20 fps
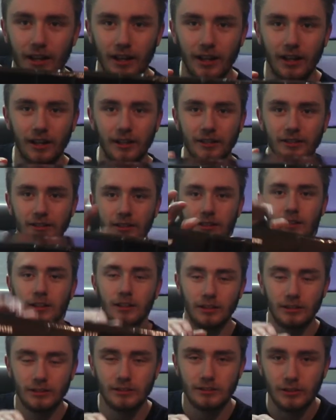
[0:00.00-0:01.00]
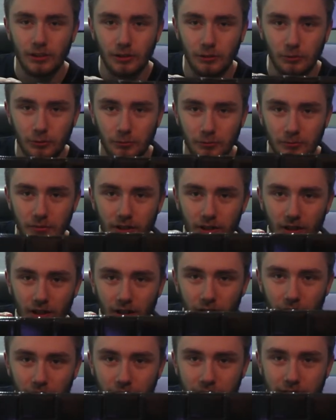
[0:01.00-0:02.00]
And so, ooh,
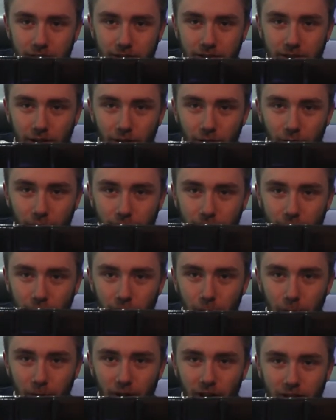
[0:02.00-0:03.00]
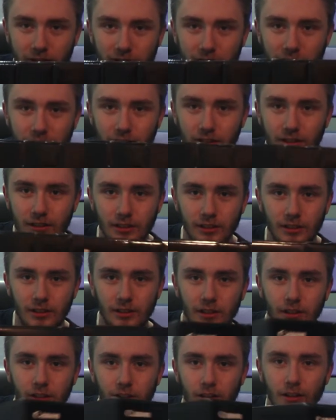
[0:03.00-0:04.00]
this is the front of the box,
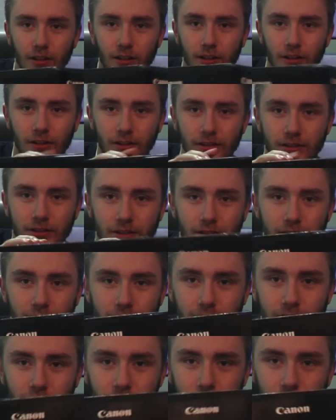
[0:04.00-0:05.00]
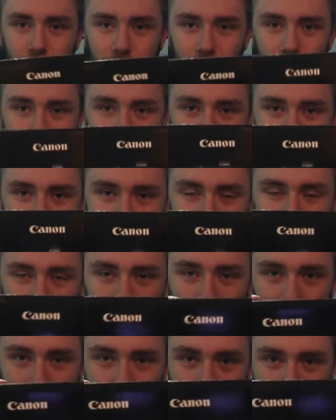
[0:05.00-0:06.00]
this is the right
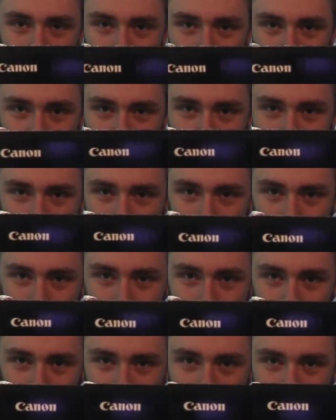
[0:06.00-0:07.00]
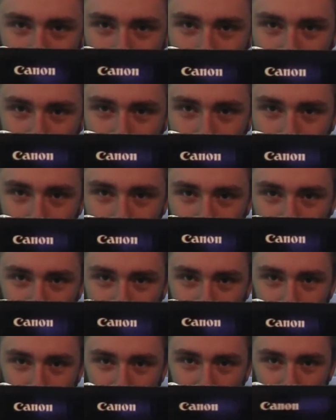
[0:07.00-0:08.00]
side, you get to see the
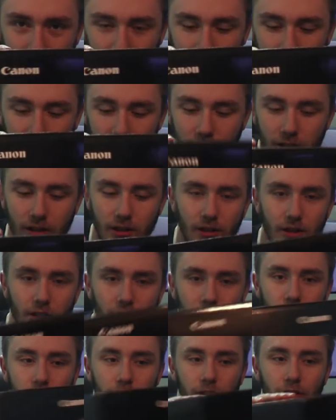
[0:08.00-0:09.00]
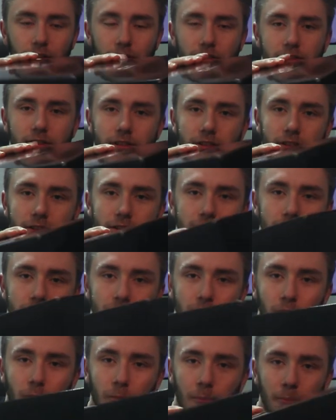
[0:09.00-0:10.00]
camera, this
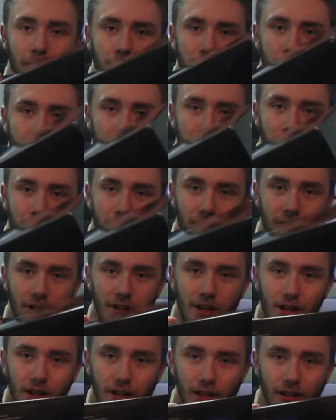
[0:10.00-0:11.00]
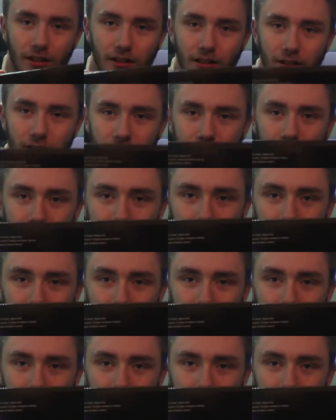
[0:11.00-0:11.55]
is the back,